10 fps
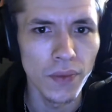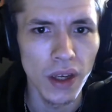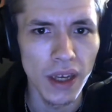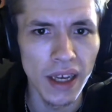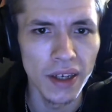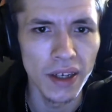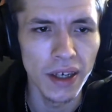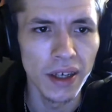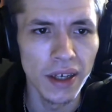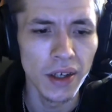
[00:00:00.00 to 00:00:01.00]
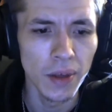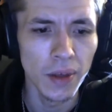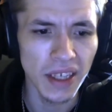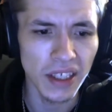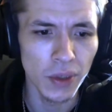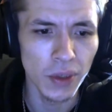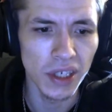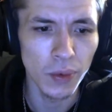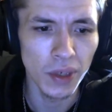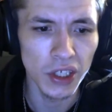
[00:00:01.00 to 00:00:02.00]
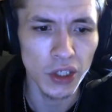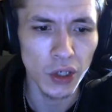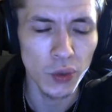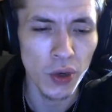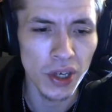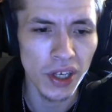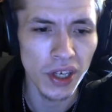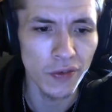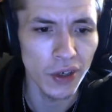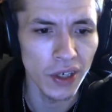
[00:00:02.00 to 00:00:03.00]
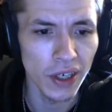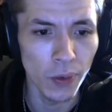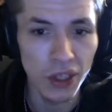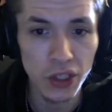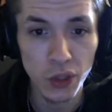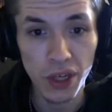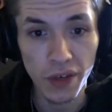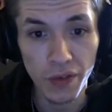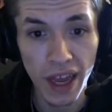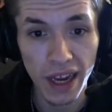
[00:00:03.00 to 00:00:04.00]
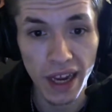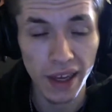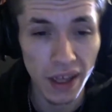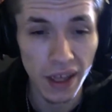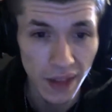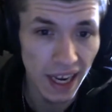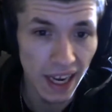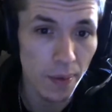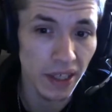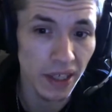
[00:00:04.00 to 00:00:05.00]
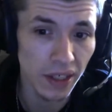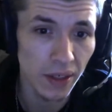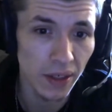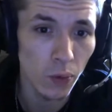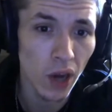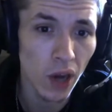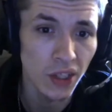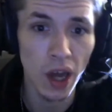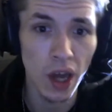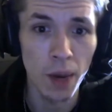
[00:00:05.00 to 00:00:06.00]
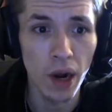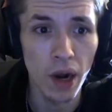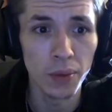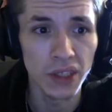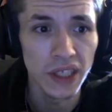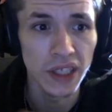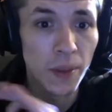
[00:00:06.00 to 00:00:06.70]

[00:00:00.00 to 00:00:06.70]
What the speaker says: and basically when he starts working for that guy basically caused a lot of problems in the